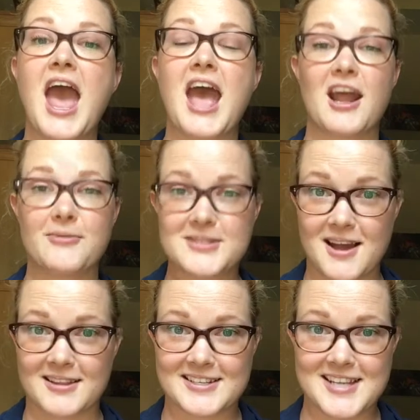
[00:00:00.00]
and I was
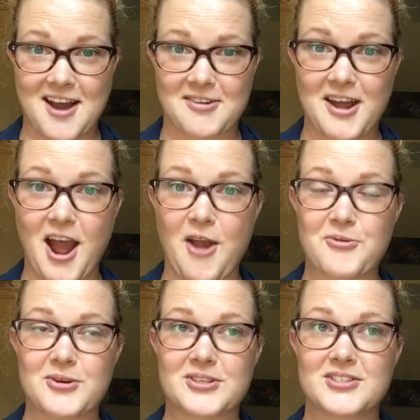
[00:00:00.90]
not let down. I
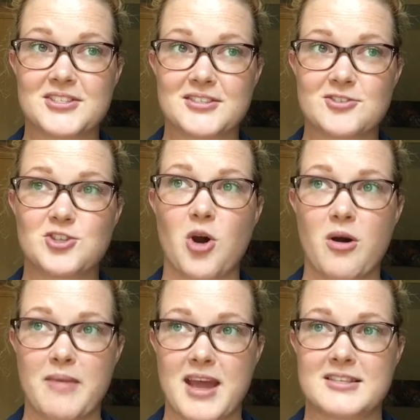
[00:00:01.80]
was so
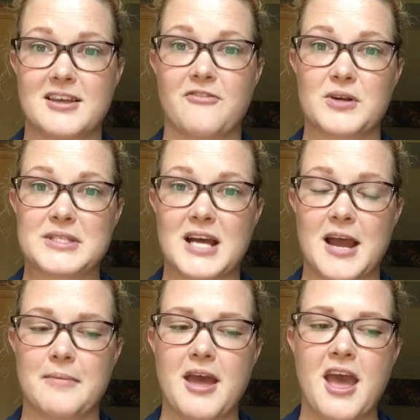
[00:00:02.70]
amazed that first time.